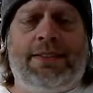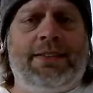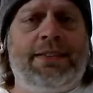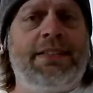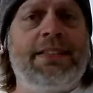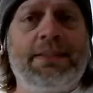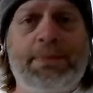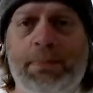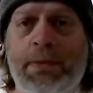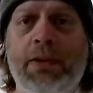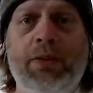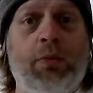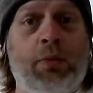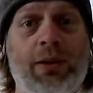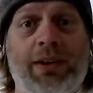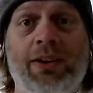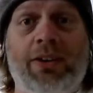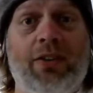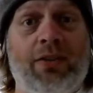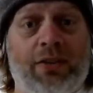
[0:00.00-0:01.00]
Just be
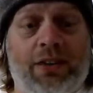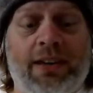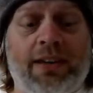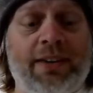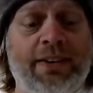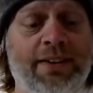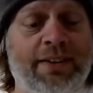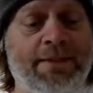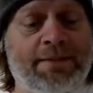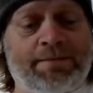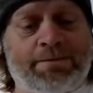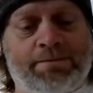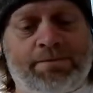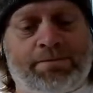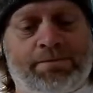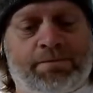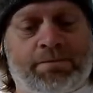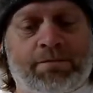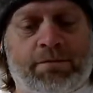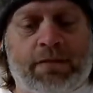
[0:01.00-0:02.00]
aware, okay?
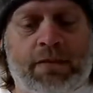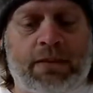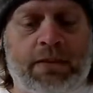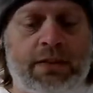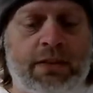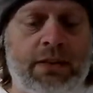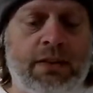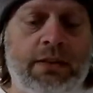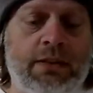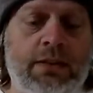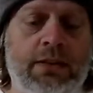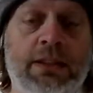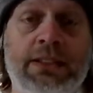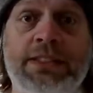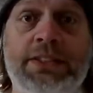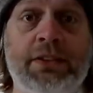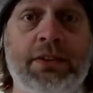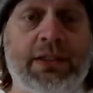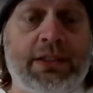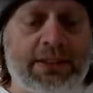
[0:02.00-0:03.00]
Let's
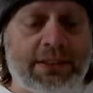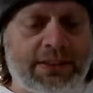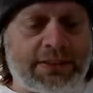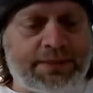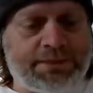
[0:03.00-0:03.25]
do this.